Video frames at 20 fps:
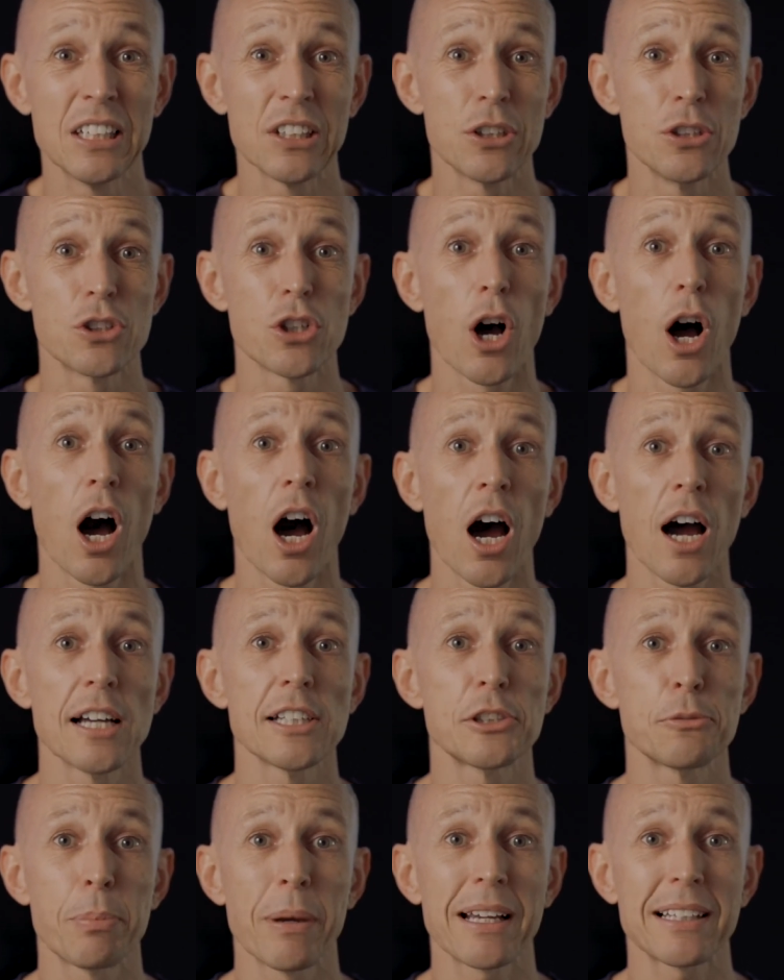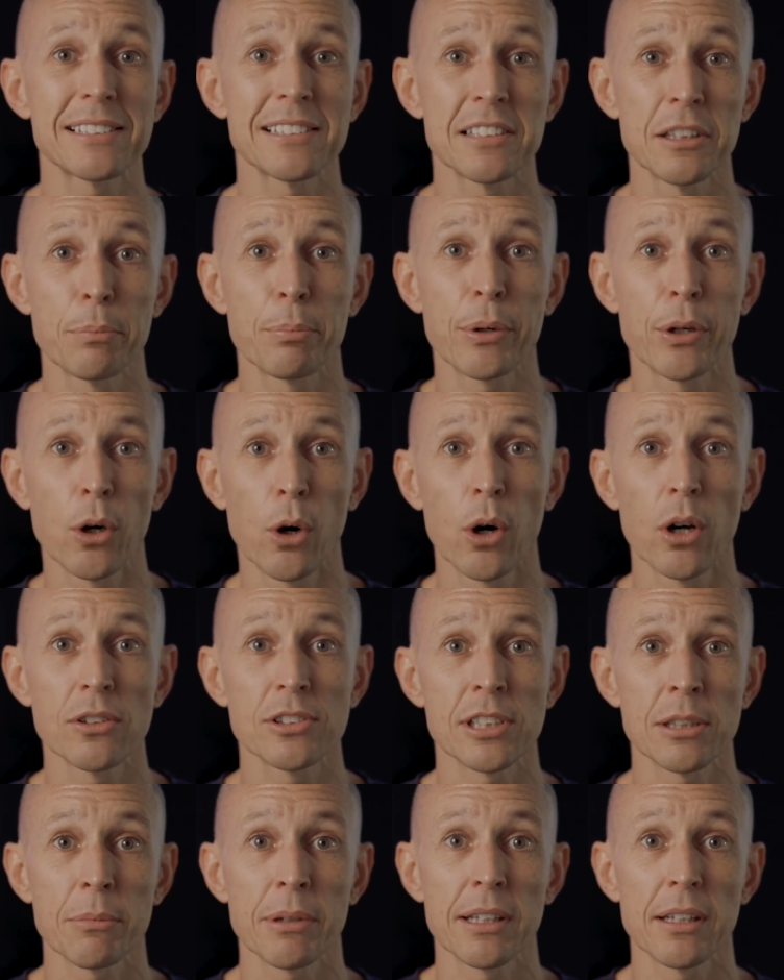Use a high spec slippery oil.
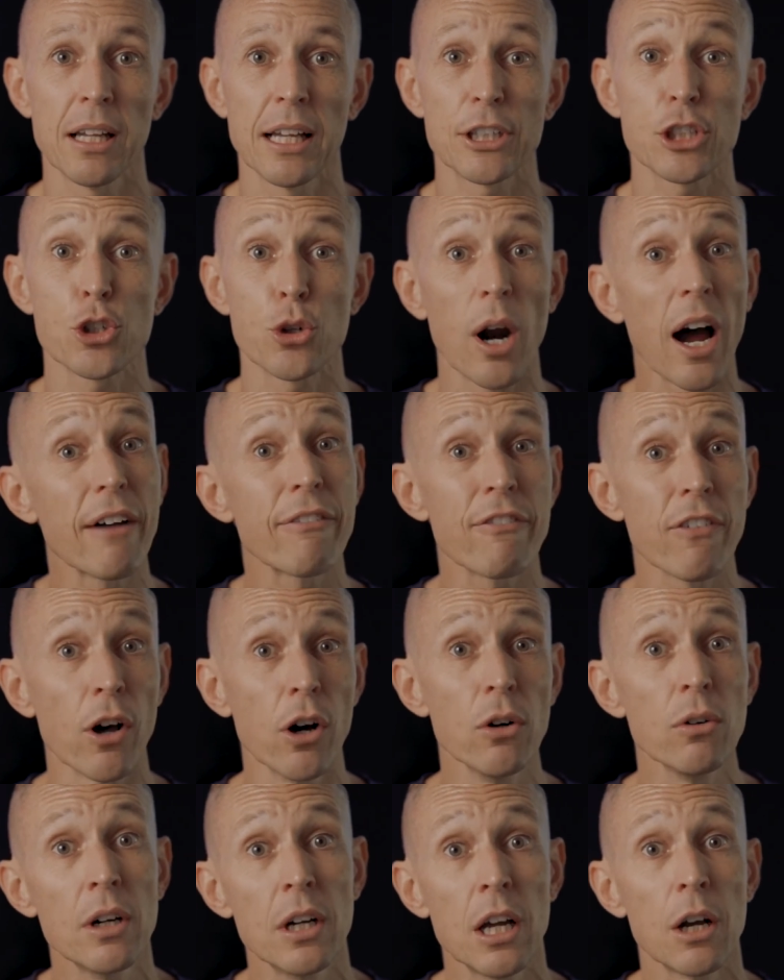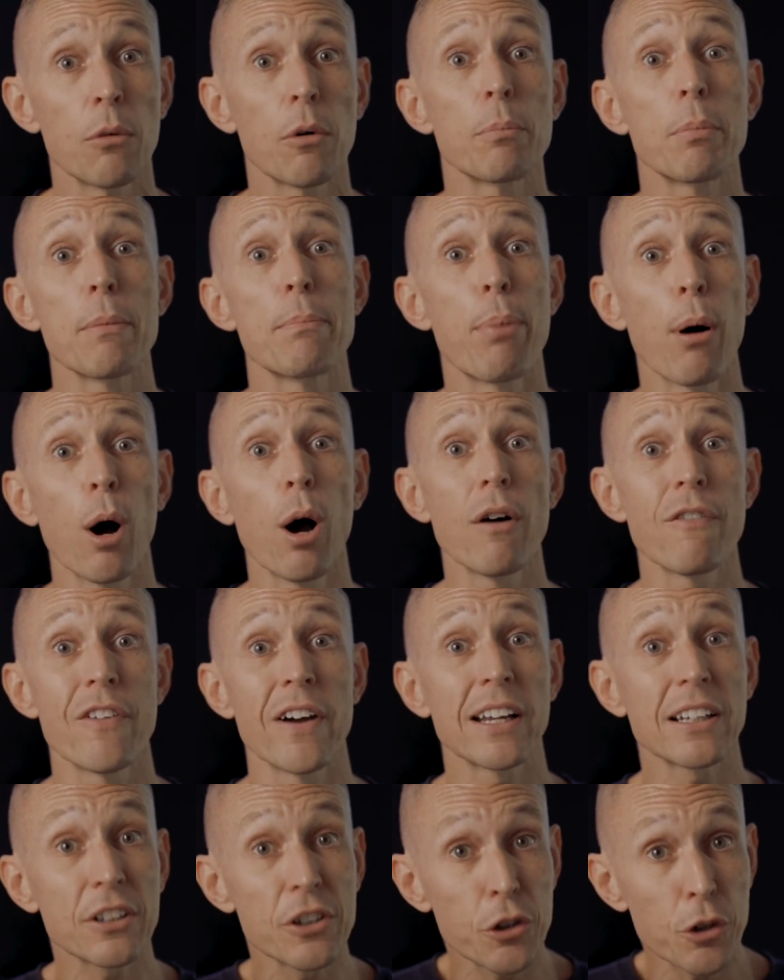Something like Tri-Flow would be
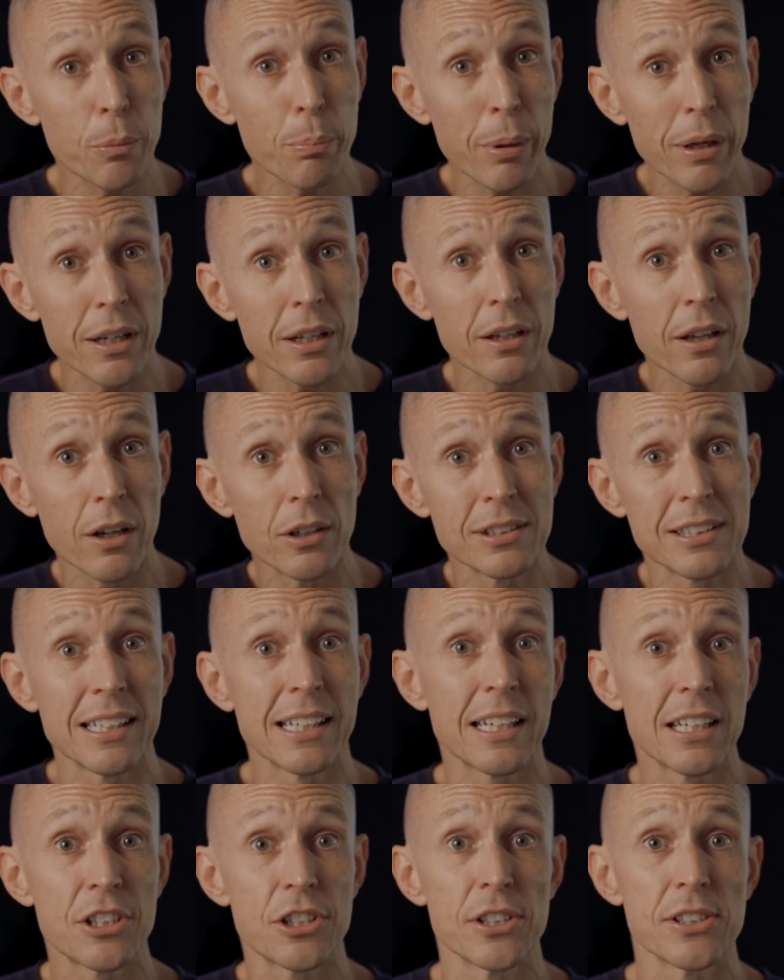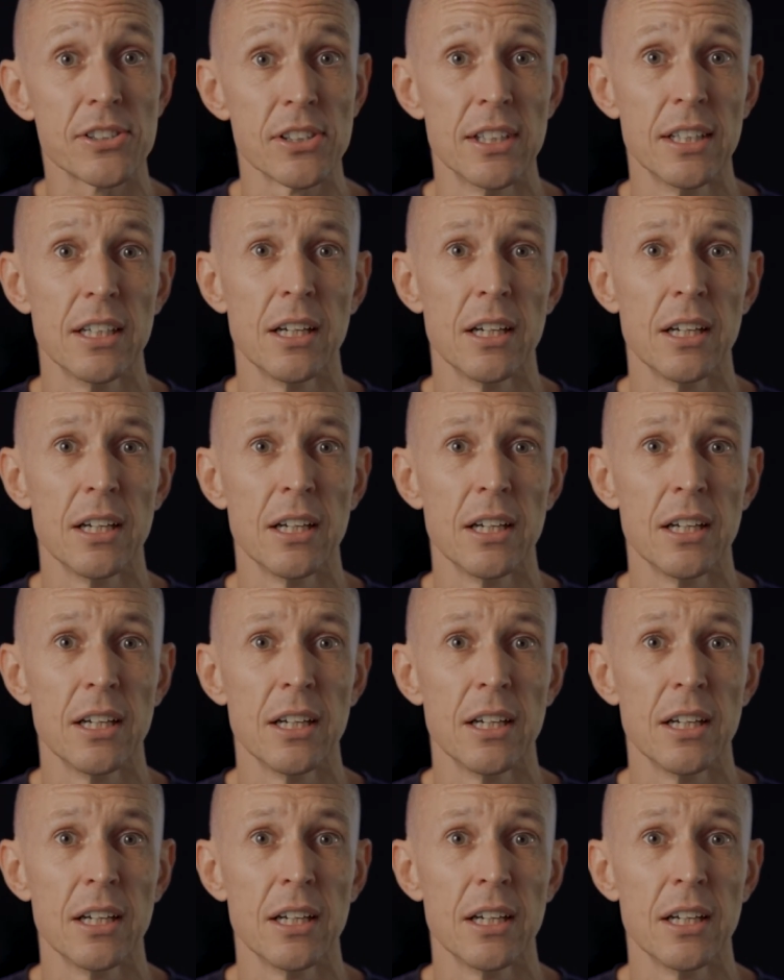perfect to drip into those linkages.